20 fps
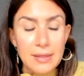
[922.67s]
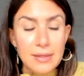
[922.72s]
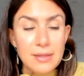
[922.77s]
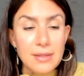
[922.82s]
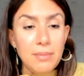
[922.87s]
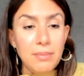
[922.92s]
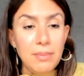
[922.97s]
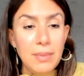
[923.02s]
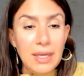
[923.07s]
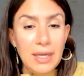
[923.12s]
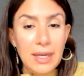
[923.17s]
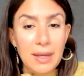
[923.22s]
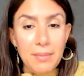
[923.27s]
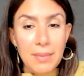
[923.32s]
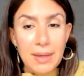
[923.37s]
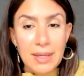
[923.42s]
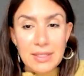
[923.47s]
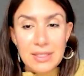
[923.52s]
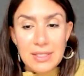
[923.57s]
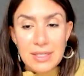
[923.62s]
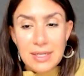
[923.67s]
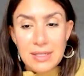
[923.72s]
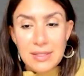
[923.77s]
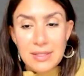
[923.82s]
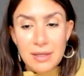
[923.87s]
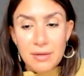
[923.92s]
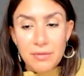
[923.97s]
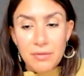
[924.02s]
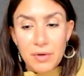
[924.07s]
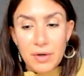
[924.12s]
Some media
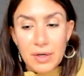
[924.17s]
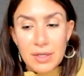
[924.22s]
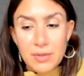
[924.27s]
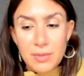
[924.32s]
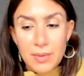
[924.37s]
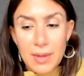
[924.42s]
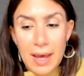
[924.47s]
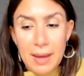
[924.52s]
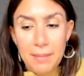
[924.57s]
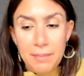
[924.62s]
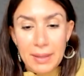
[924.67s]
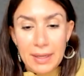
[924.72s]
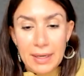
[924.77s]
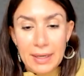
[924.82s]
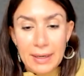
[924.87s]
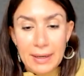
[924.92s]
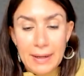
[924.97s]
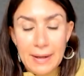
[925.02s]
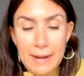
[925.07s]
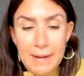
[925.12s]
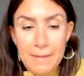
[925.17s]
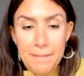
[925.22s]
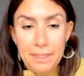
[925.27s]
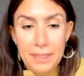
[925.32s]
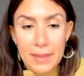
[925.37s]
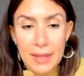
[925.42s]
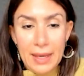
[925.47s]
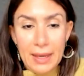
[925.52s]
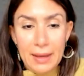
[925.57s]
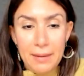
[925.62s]
mentions, of course, we have been
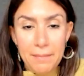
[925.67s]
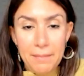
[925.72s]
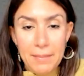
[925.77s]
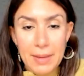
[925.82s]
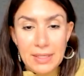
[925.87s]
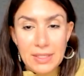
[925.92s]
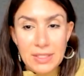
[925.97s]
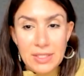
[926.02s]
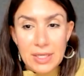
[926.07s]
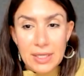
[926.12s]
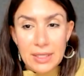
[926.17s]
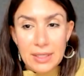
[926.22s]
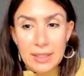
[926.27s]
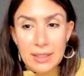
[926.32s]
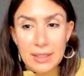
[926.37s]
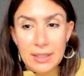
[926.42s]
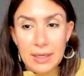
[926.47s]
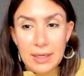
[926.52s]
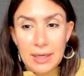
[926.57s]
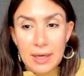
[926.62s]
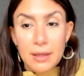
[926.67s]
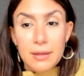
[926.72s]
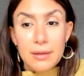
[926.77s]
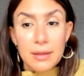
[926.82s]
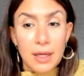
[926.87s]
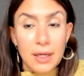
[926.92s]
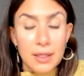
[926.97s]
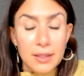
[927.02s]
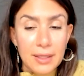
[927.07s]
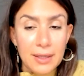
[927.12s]
mentioned a
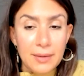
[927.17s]
lot.